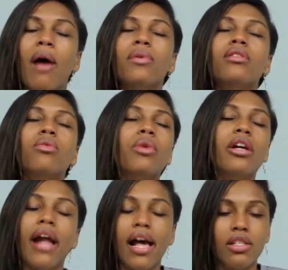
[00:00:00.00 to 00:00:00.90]
out with some
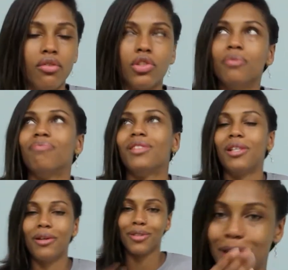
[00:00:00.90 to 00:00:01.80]
weird ass,
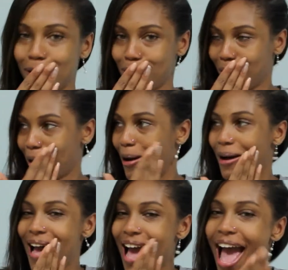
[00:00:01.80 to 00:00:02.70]
excuse me
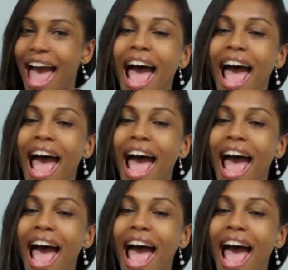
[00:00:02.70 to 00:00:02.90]
y'all.